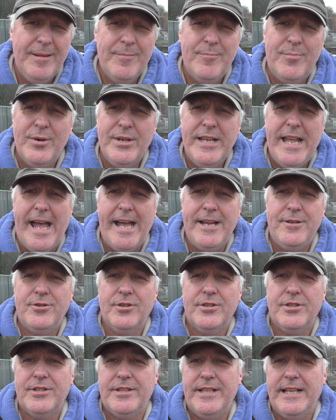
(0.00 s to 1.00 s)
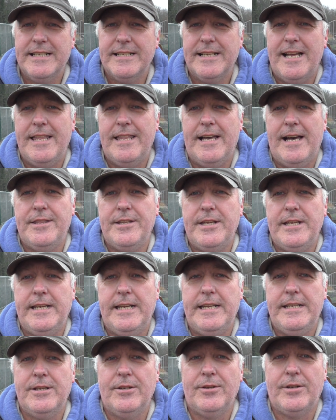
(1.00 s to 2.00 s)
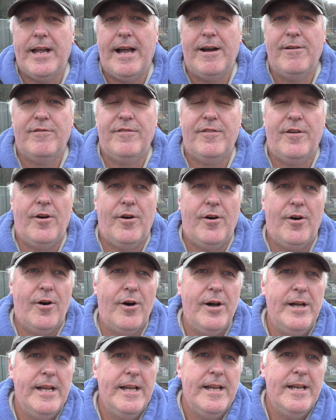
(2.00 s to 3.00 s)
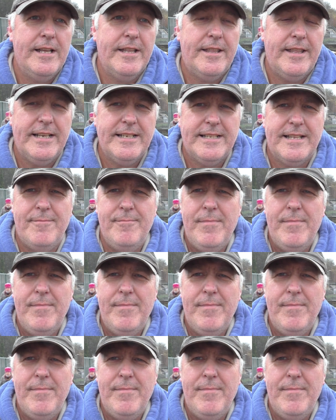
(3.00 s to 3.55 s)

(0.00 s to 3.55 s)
But yeah, just things like that you need to look out for, things that